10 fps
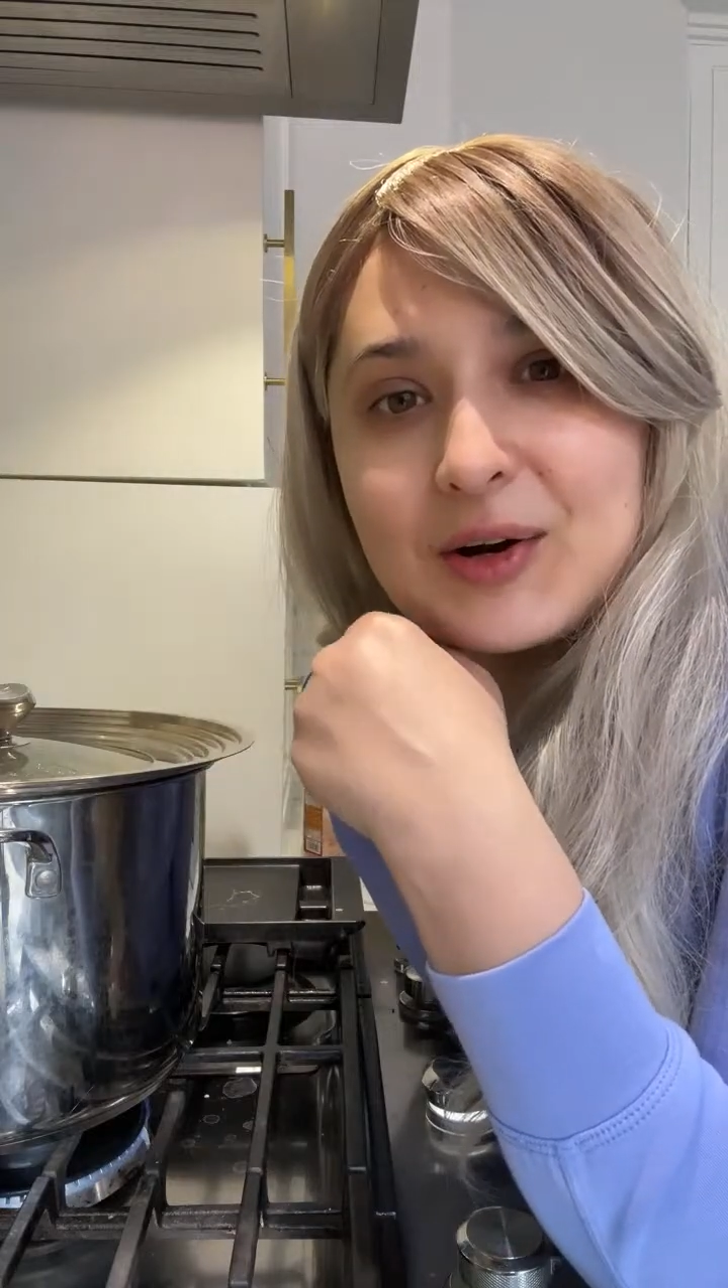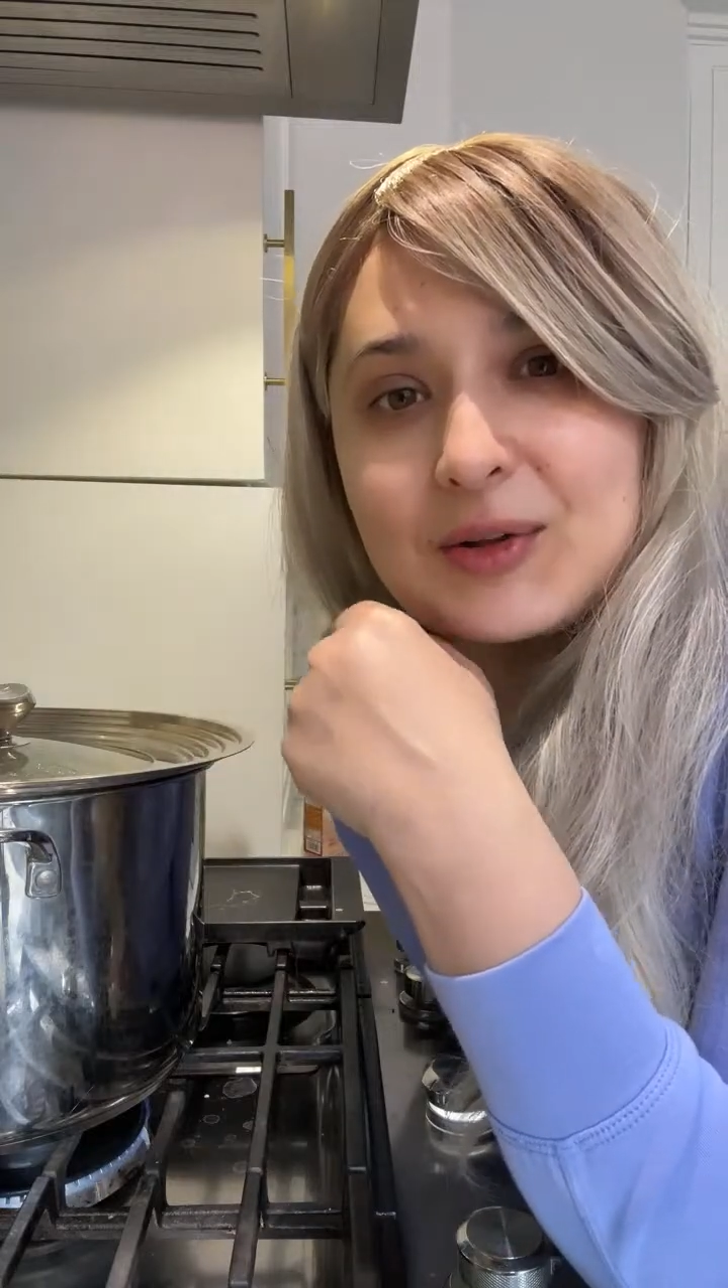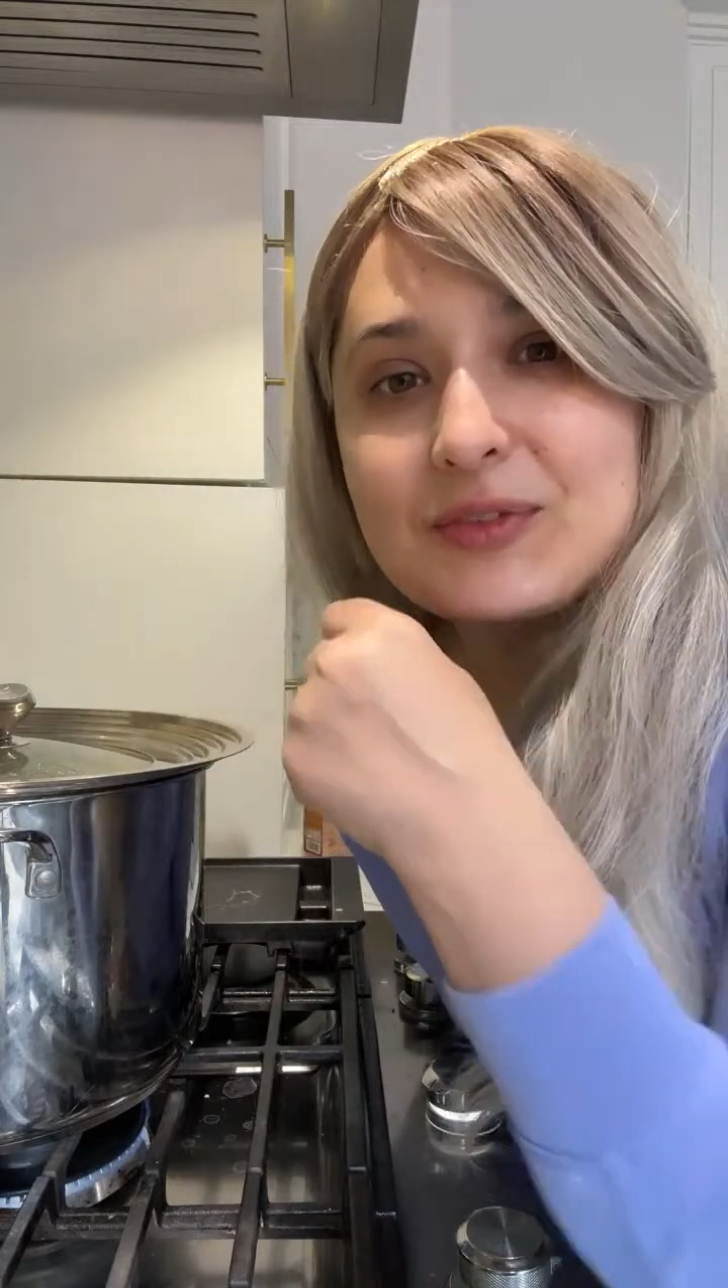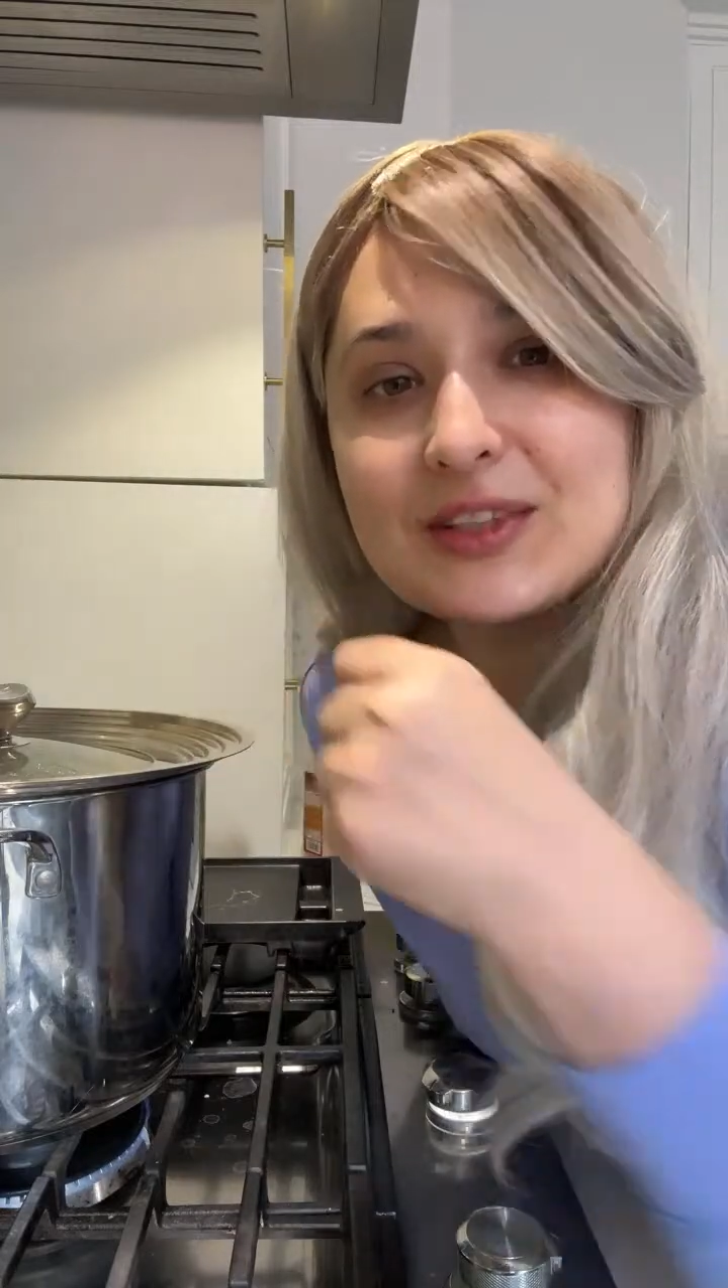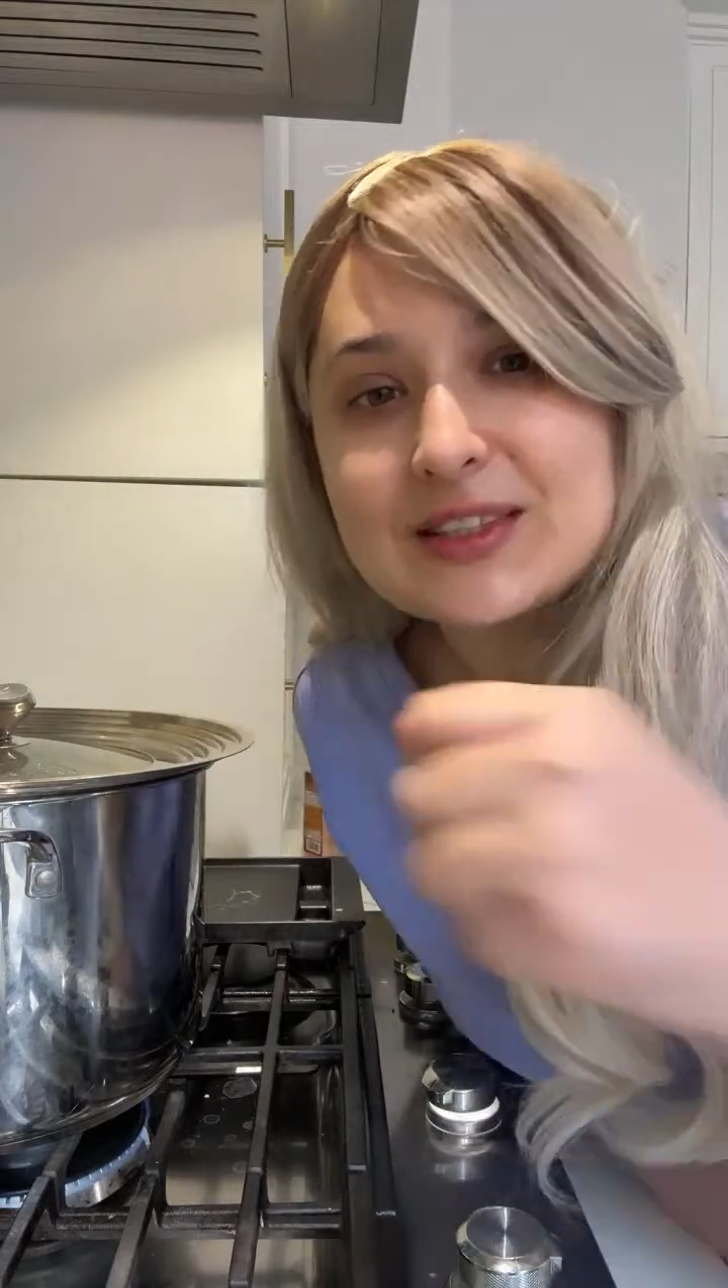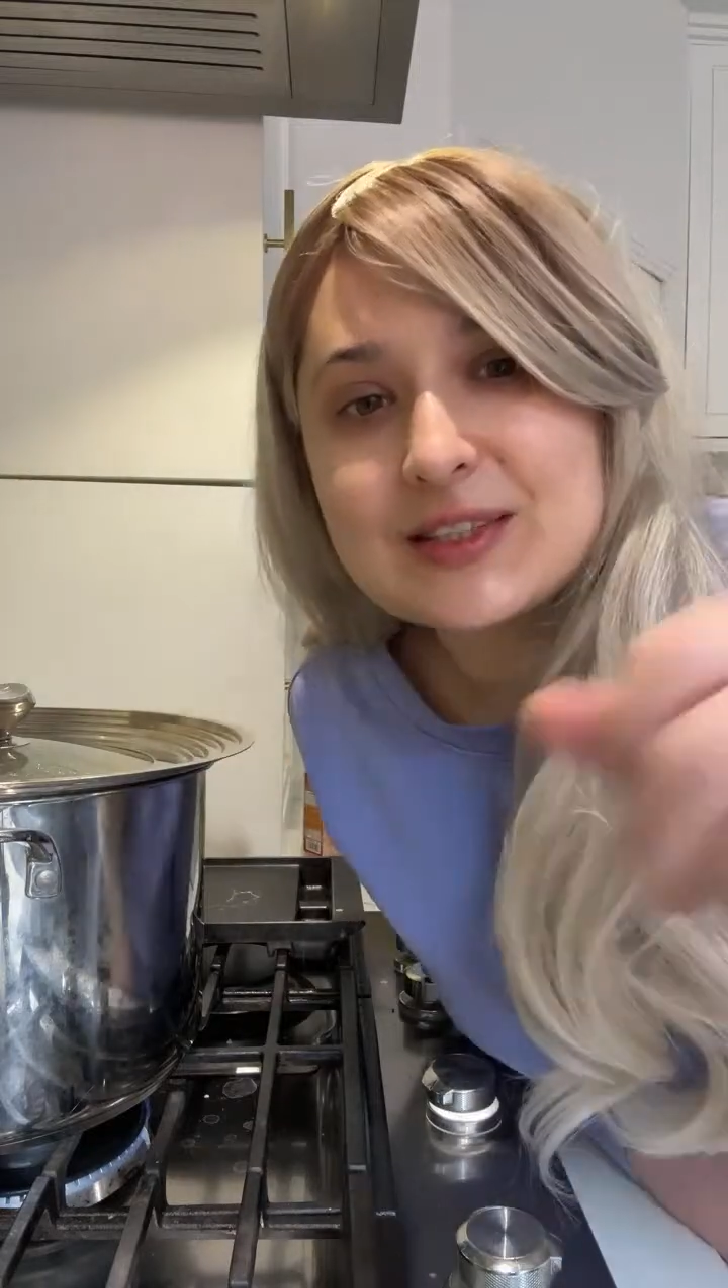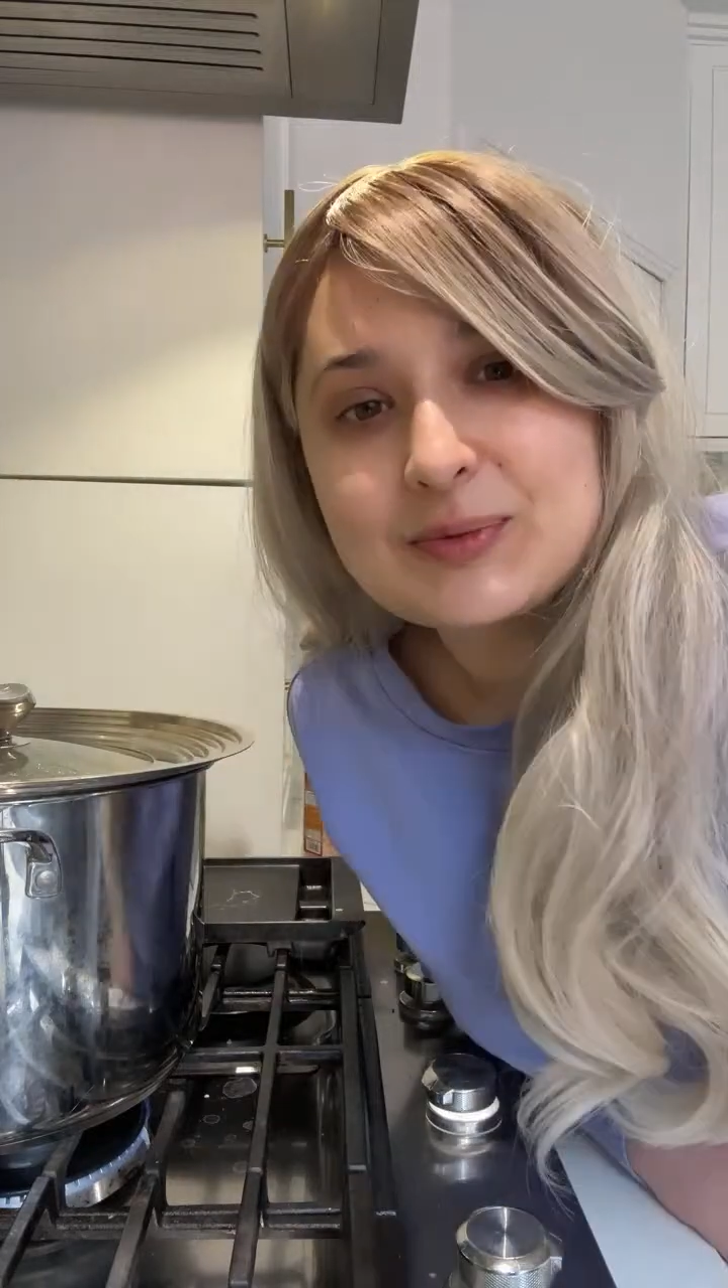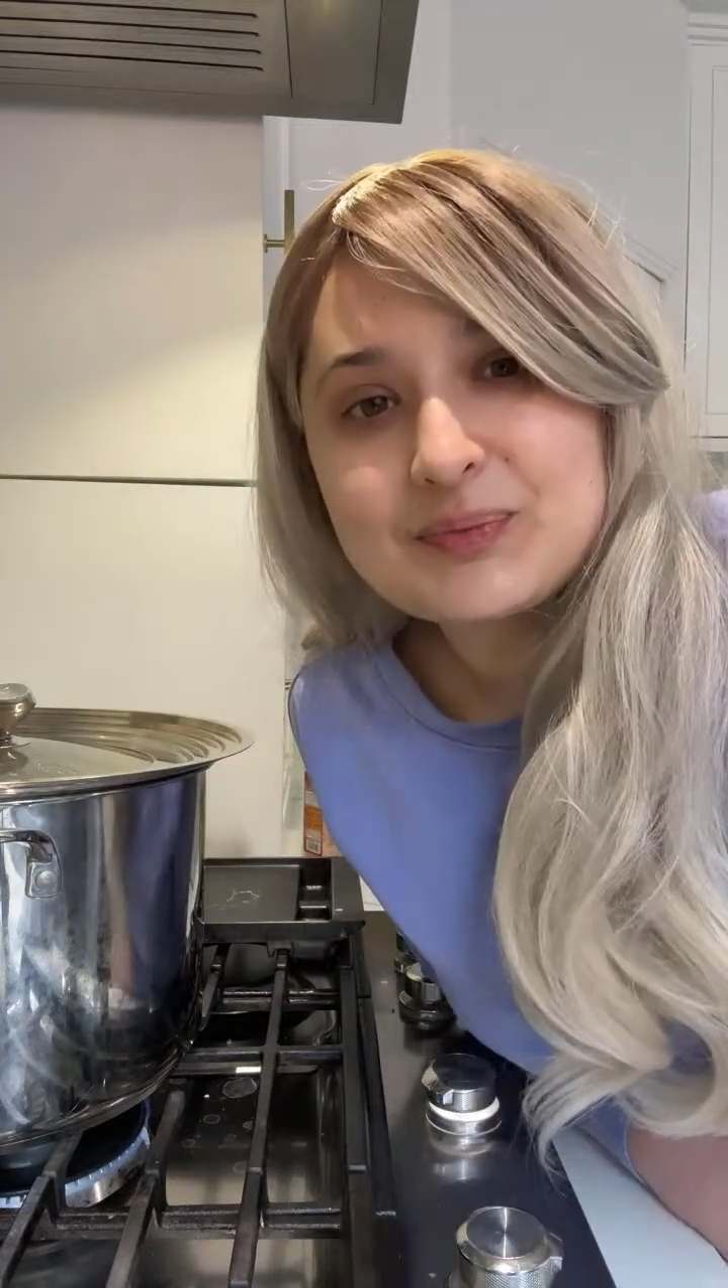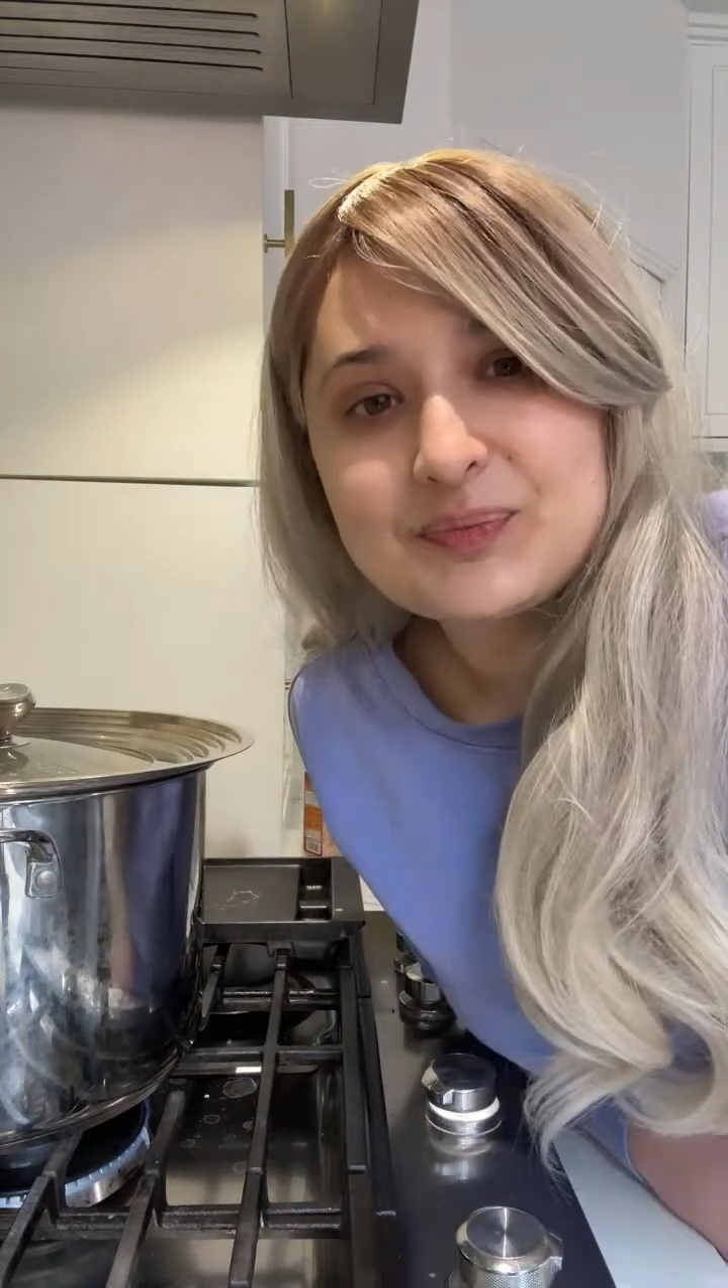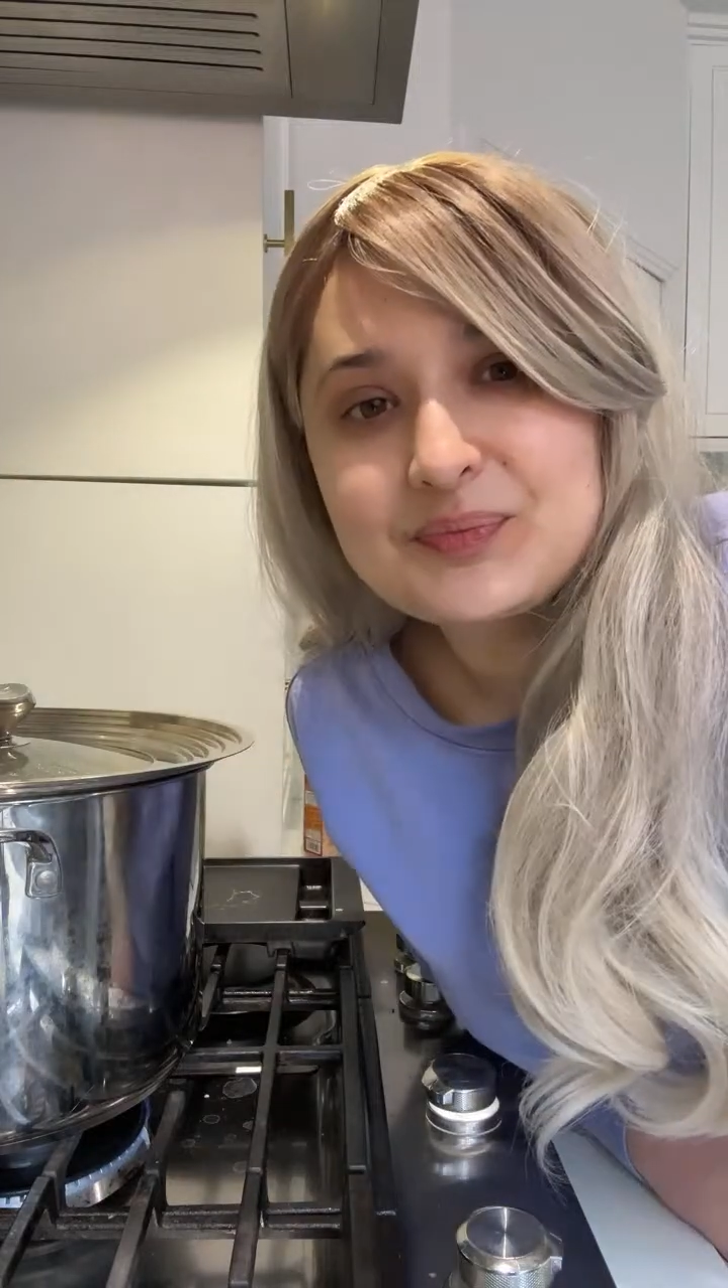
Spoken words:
all of these